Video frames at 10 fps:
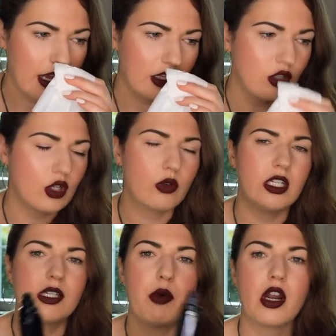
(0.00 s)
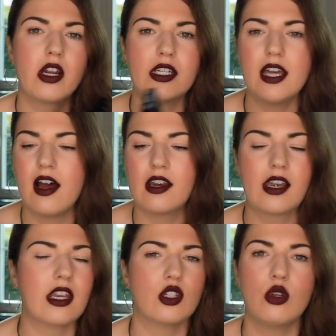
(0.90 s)
You don't need to put on a ton,
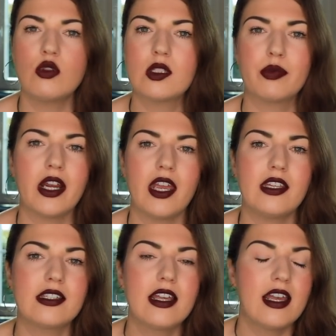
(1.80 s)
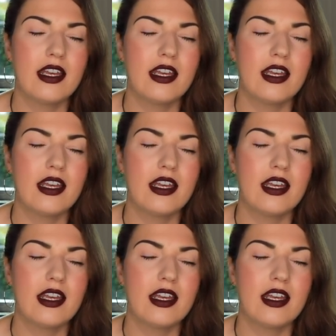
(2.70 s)
like two sprays